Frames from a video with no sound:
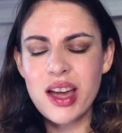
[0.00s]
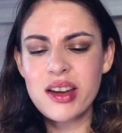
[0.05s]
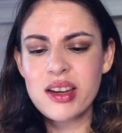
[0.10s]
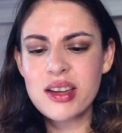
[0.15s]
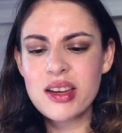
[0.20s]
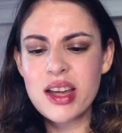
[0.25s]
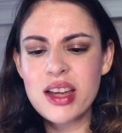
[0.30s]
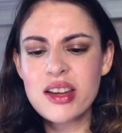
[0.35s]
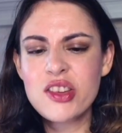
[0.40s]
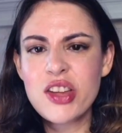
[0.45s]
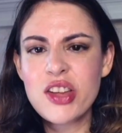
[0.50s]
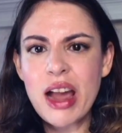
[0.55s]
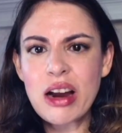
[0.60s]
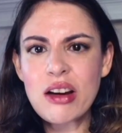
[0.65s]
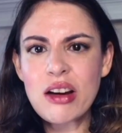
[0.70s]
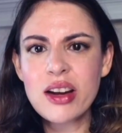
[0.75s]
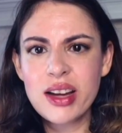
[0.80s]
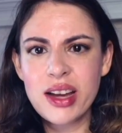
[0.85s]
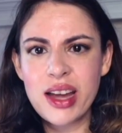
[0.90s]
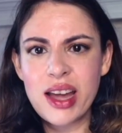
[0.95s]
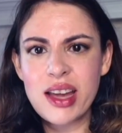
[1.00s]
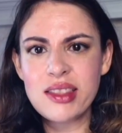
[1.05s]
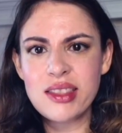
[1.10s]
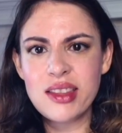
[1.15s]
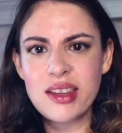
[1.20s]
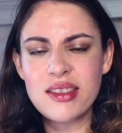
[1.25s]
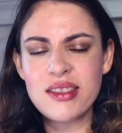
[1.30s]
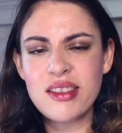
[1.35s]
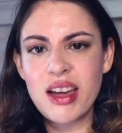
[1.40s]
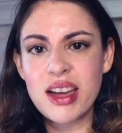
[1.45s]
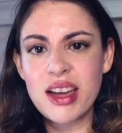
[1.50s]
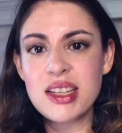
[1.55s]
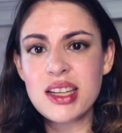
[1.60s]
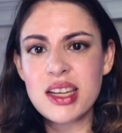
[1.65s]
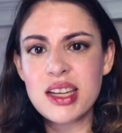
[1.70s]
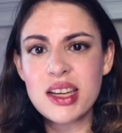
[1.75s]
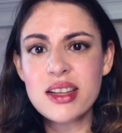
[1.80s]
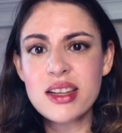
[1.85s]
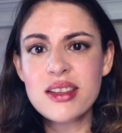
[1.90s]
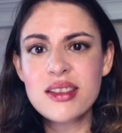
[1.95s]
interrogate these
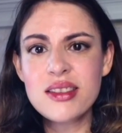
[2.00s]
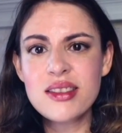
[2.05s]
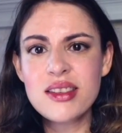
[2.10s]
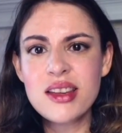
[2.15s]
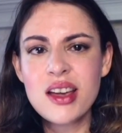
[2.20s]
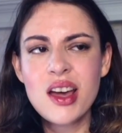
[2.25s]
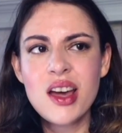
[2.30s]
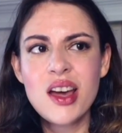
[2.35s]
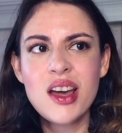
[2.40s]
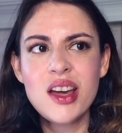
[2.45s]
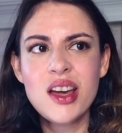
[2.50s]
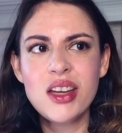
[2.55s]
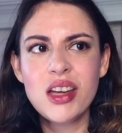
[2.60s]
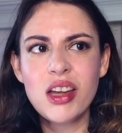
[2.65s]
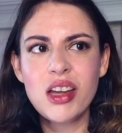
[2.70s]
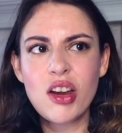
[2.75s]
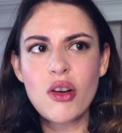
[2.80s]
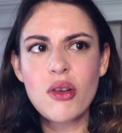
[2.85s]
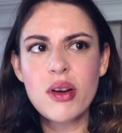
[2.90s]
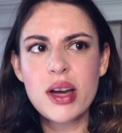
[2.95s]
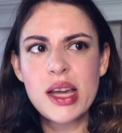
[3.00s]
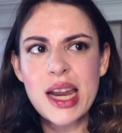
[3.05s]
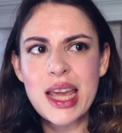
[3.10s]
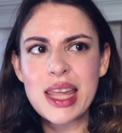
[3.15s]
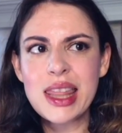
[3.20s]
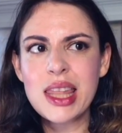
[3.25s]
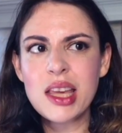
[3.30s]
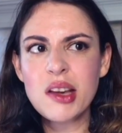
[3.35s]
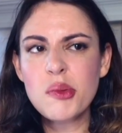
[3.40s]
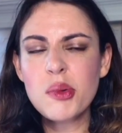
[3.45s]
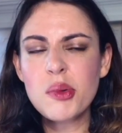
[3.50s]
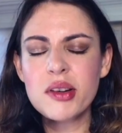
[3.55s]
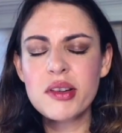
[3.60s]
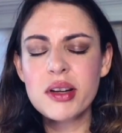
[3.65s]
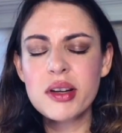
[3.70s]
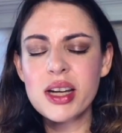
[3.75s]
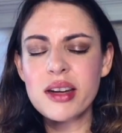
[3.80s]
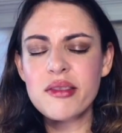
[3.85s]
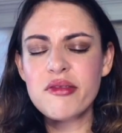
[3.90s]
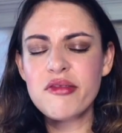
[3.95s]
ideas, and I think we're
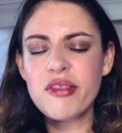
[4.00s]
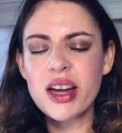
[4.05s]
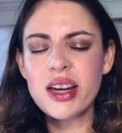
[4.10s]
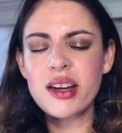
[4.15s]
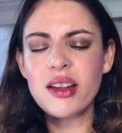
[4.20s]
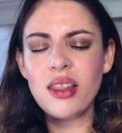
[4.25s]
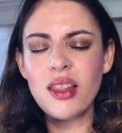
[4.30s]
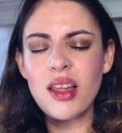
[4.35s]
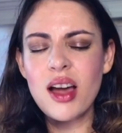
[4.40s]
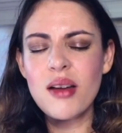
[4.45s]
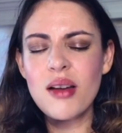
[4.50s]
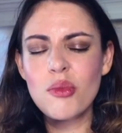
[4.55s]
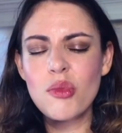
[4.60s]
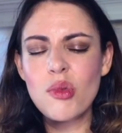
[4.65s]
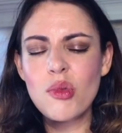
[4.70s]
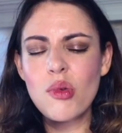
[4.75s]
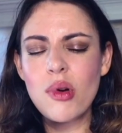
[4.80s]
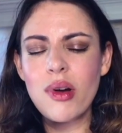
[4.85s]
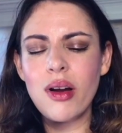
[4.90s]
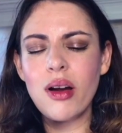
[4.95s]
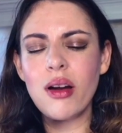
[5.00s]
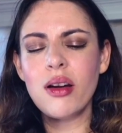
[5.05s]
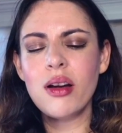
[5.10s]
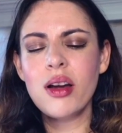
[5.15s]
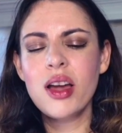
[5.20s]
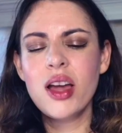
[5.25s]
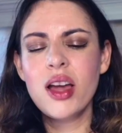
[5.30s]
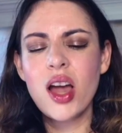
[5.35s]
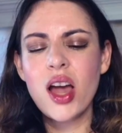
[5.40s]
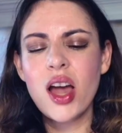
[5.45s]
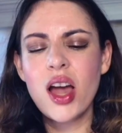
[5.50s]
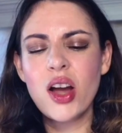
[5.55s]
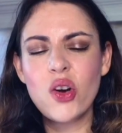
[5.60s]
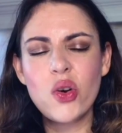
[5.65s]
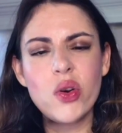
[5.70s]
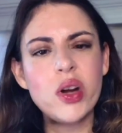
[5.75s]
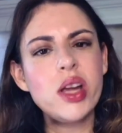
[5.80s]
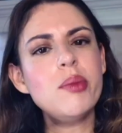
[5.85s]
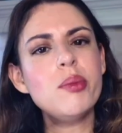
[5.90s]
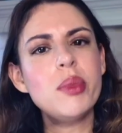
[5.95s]
going to find a lot more
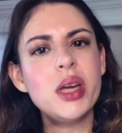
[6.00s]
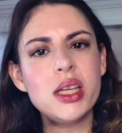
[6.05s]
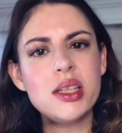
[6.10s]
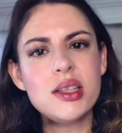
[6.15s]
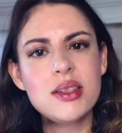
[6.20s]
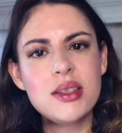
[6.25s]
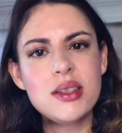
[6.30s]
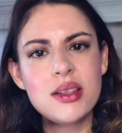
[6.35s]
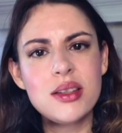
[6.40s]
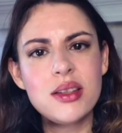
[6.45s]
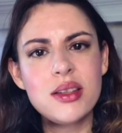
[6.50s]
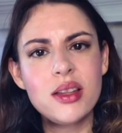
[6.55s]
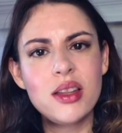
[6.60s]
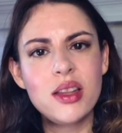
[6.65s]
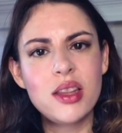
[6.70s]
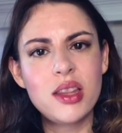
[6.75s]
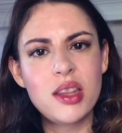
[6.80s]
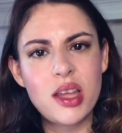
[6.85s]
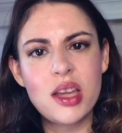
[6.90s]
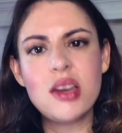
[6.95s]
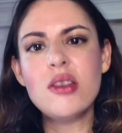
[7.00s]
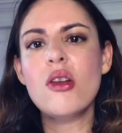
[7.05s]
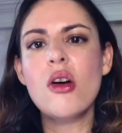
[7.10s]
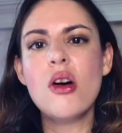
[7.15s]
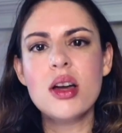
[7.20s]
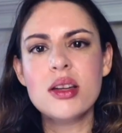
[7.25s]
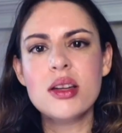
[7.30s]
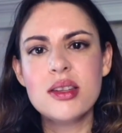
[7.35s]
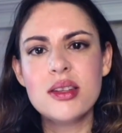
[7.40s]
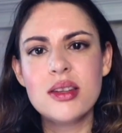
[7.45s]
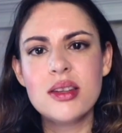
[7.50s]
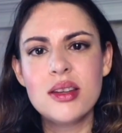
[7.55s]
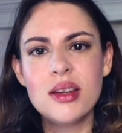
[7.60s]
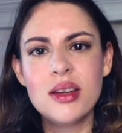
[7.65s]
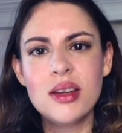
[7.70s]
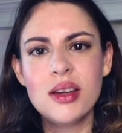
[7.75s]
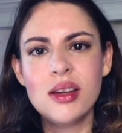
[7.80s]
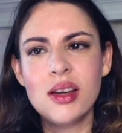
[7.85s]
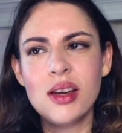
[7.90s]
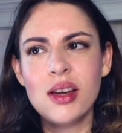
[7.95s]
agreement than not.
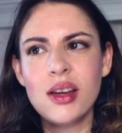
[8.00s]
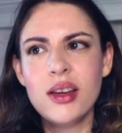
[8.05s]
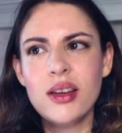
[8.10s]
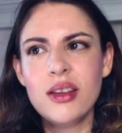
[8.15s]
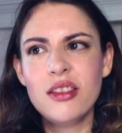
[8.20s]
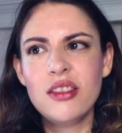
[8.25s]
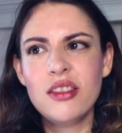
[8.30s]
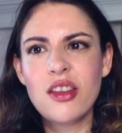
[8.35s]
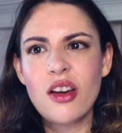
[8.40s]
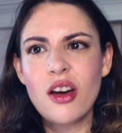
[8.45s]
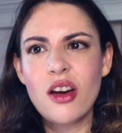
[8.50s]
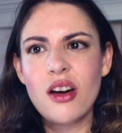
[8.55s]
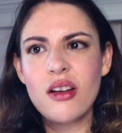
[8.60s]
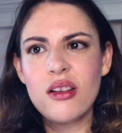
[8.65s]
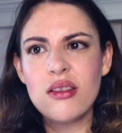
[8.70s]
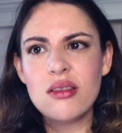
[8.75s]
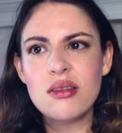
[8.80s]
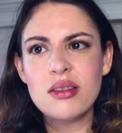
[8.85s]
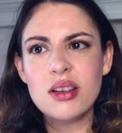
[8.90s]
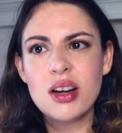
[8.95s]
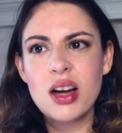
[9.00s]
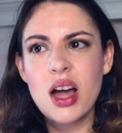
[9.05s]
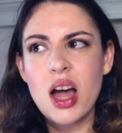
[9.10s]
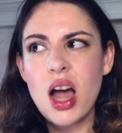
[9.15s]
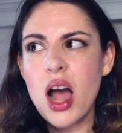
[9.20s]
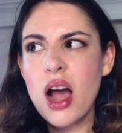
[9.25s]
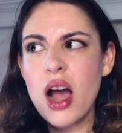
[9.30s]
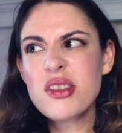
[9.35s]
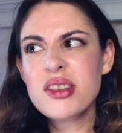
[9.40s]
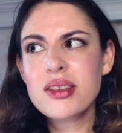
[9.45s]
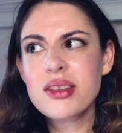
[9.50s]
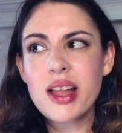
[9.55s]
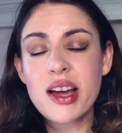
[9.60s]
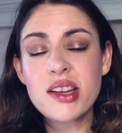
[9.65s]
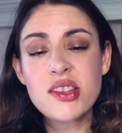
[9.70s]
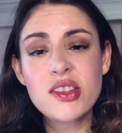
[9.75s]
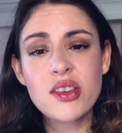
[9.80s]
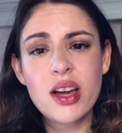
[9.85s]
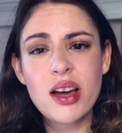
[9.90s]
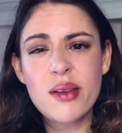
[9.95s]
So I was glad
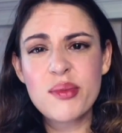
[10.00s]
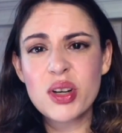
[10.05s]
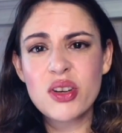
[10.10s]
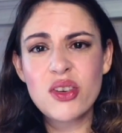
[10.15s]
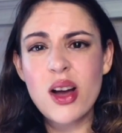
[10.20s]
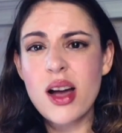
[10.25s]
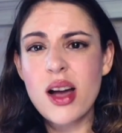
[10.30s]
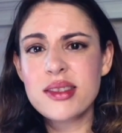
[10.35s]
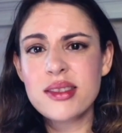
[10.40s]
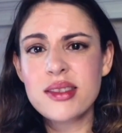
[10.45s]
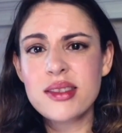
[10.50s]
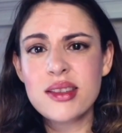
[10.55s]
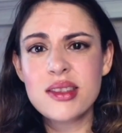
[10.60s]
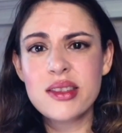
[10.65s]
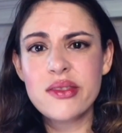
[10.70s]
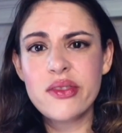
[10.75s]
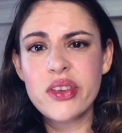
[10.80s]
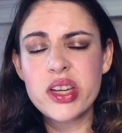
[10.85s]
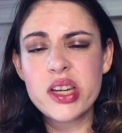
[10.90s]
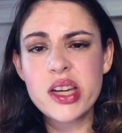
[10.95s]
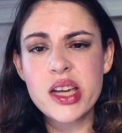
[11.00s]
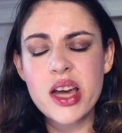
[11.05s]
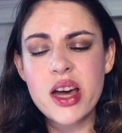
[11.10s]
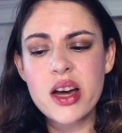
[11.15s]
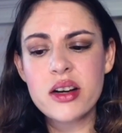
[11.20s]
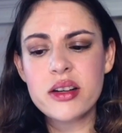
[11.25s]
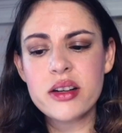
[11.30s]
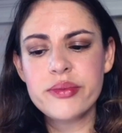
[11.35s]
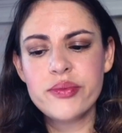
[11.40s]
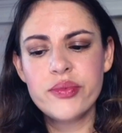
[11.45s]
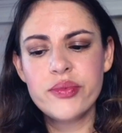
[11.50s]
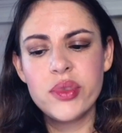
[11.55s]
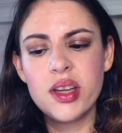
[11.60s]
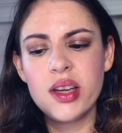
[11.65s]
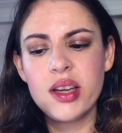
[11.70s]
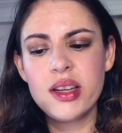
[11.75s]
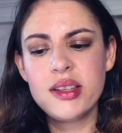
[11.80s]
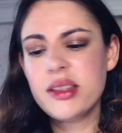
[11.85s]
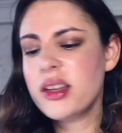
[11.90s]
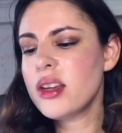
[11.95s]
to come across this video.
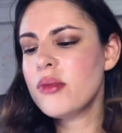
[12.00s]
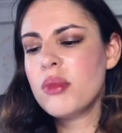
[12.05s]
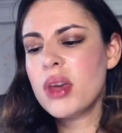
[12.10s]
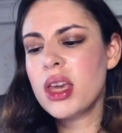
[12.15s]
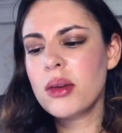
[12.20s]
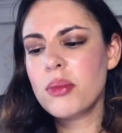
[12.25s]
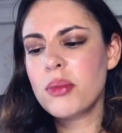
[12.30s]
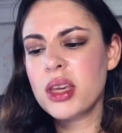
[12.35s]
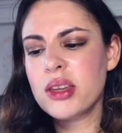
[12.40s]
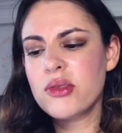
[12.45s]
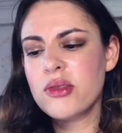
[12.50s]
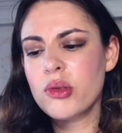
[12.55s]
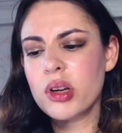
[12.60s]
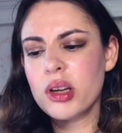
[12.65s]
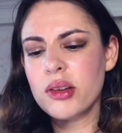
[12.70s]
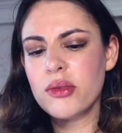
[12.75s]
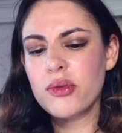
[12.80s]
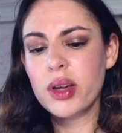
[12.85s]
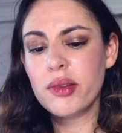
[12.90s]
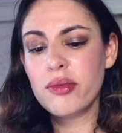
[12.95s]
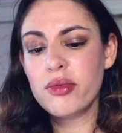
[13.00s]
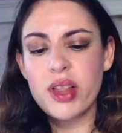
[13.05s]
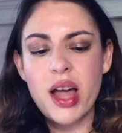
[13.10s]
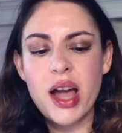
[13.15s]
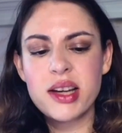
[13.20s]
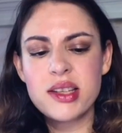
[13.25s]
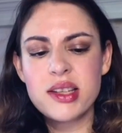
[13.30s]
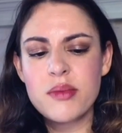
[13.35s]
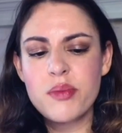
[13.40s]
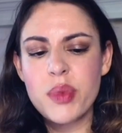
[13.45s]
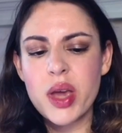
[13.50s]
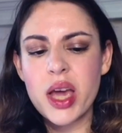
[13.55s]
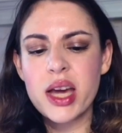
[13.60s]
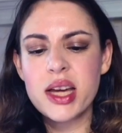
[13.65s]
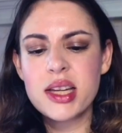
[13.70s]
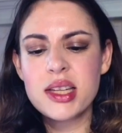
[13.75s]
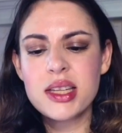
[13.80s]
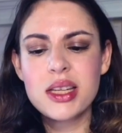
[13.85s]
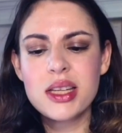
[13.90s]
It did make me sort of reflect a bit,